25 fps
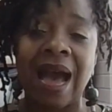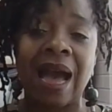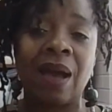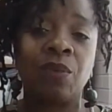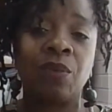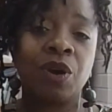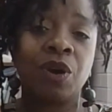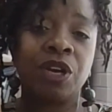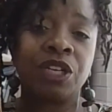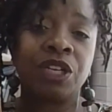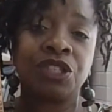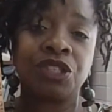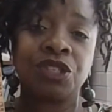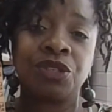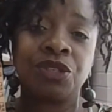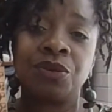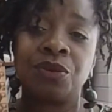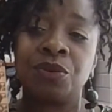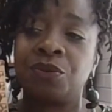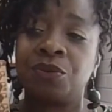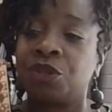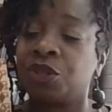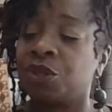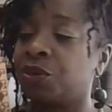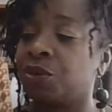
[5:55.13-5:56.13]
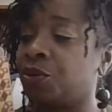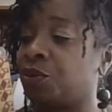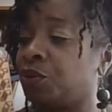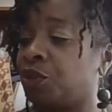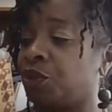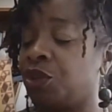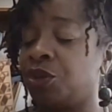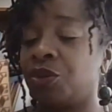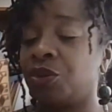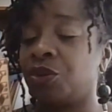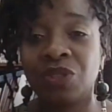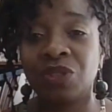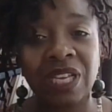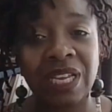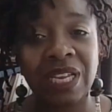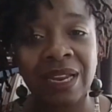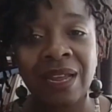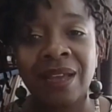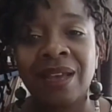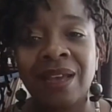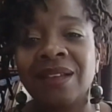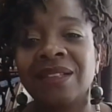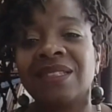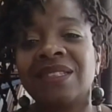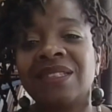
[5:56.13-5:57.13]
I want you to use
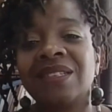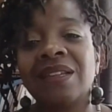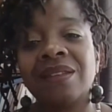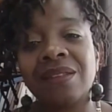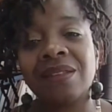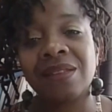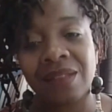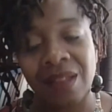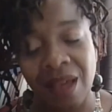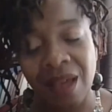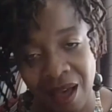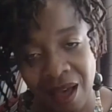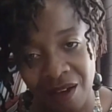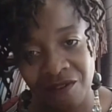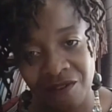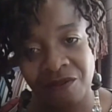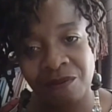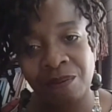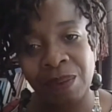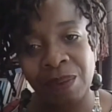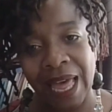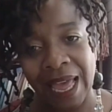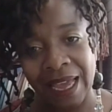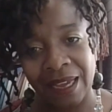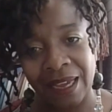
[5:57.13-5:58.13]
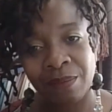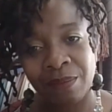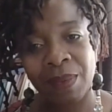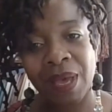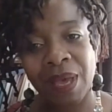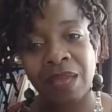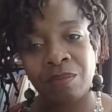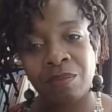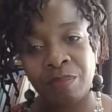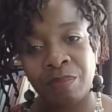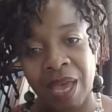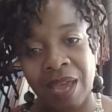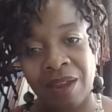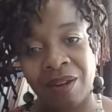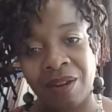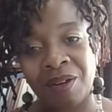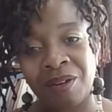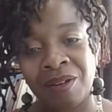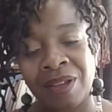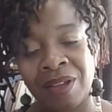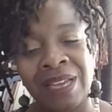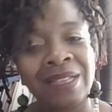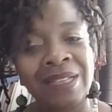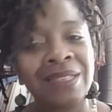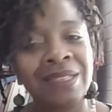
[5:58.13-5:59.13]
it to love Black men
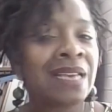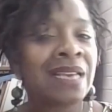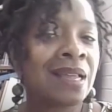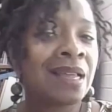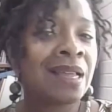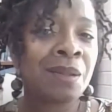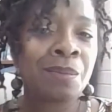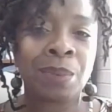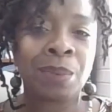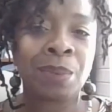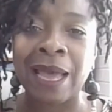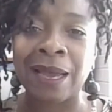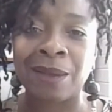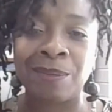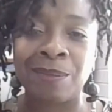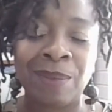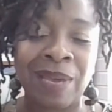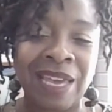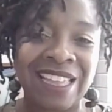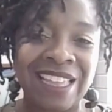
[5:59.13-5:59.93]
better. Tell a Black